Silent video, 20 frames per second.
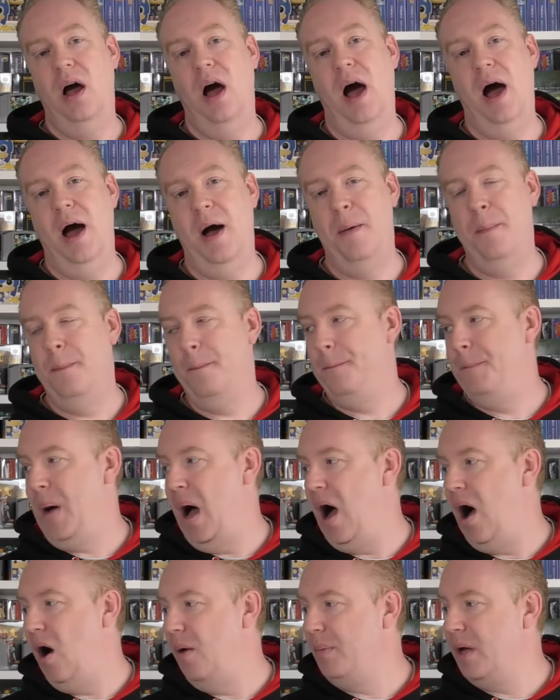
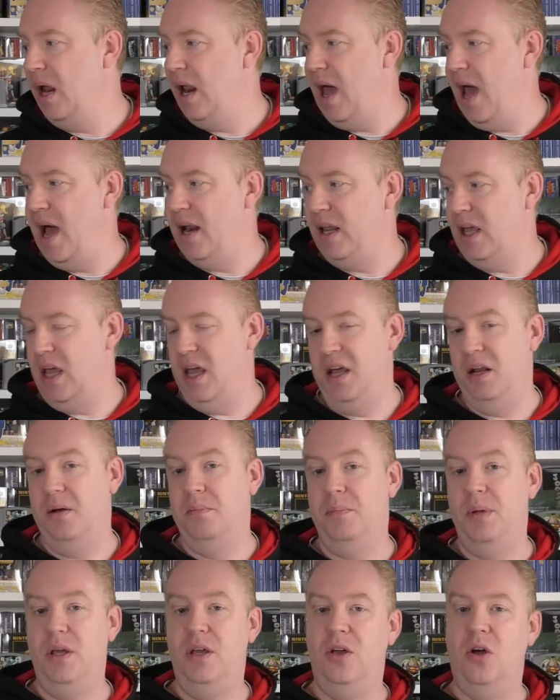but I'm going to add it
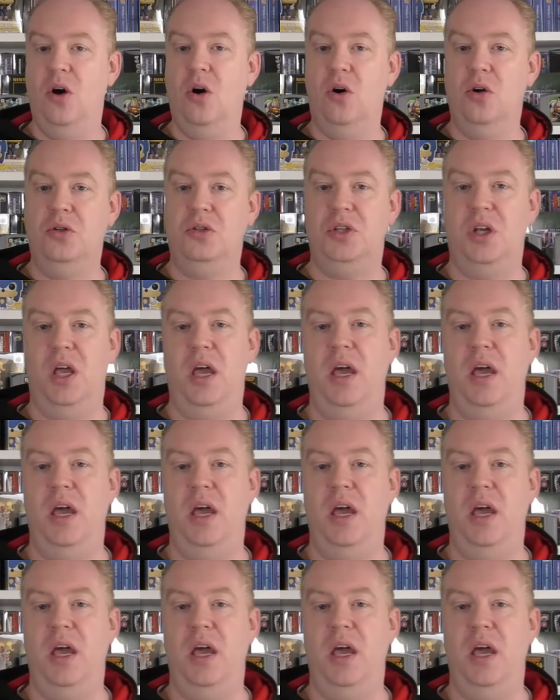in because